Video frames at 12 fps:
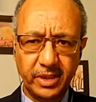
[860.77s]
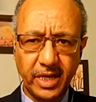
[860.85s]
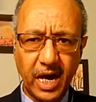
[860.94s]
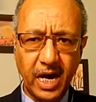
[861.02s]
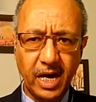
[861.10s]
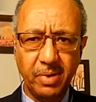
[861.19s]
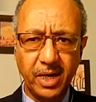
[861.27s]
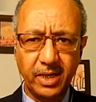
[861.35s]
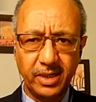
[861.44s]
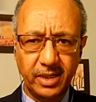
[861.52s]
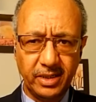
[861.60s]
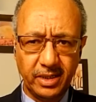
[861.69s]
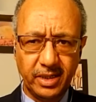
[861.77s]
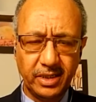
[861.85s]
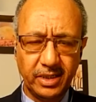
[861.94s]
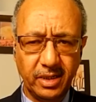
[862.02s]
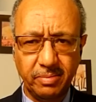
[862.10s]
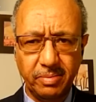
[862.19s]
the IBAN, the
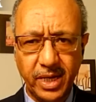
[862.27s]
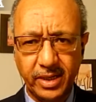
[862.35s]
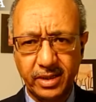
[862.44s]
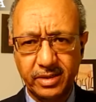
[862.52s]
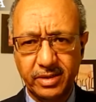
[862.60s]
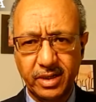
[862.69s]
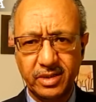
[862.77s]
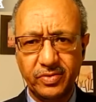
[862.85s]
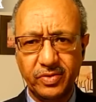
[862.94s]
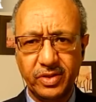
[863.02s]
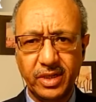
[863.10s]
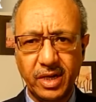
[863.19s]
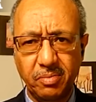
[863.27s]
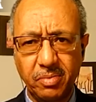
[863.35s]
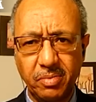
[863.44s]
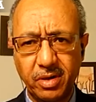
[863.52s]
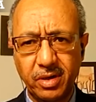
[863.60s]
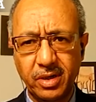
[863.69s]
International Banking Transfer
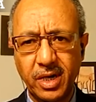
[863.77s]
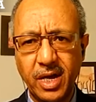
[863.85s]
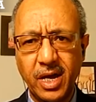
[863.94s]
Number,